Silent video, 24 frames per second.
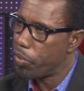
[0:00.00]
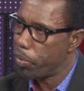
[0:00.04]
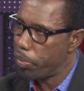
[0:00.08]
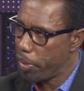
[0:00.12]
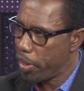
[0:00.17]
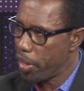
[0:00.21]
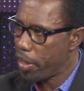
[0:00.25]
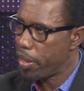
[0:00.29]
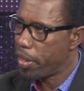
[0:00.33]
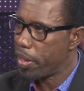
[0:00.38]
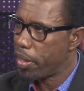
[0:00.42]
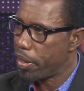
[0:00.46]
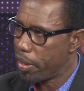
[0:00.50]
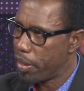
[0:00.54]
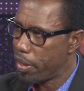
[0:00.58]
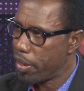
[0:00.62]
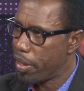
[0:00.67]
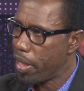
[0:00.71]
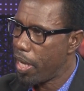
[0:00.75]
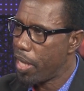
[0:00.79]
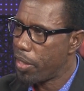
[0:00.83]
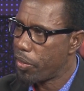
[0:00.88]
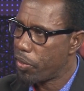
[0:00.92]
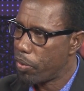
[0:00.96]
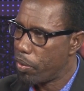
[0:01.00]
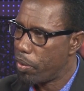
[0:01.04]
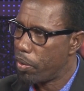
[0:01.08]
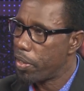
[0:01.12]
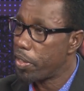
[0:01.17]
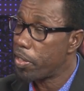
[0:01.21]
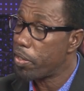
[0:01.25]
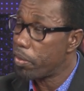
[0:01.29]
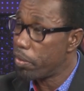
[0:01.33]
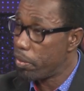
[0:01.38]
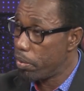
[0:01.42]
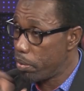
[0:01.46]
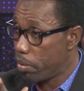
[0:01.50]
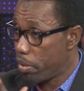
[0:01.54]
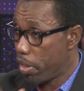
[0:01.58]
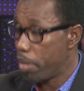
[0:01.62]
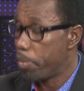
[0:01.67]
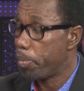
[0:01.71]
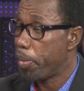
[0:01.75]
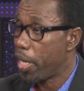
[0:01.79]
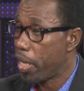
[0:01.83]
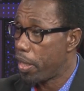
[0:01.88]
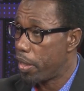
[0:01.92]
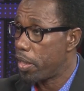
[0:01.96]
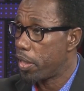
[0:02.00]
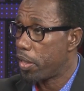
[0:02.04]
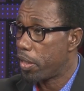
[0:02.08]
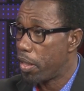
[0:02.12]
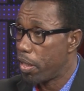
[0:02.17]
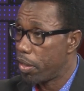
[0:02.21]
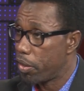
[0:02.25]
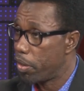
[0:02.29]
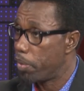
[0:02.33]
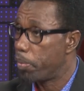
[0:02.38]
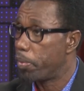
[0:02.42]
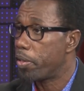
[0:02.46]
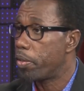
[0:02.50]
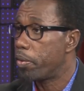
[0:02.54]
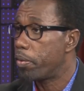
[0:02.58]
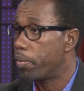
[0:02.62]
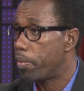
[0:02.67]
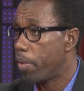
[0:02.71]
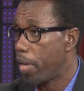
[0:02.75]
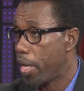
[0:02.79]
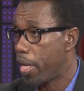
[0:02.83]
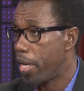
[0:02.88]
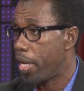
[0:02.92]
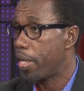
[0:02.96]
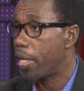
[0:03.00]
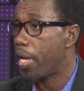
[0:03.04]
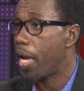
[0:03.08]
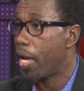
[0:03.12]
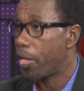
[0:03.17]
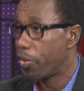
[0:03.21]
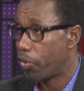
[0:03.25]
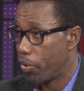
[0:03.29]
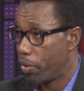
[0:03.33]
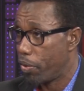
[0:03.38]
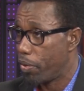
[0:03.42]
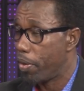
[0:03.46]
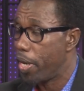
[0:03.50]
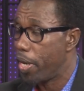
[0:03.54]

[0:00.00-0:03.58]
Jamaican dancehall. You can make a distinction between reggae and dancehall,